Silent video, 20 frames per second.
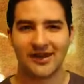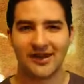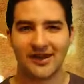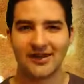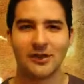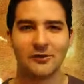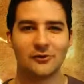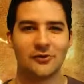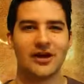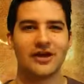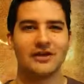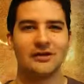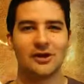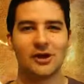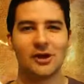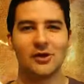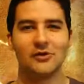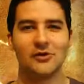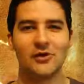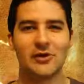And if I
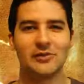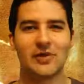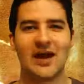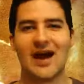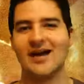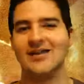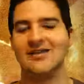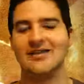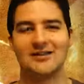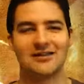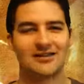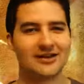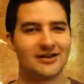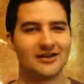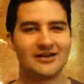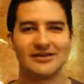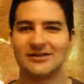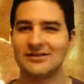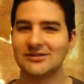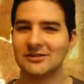love him, I desire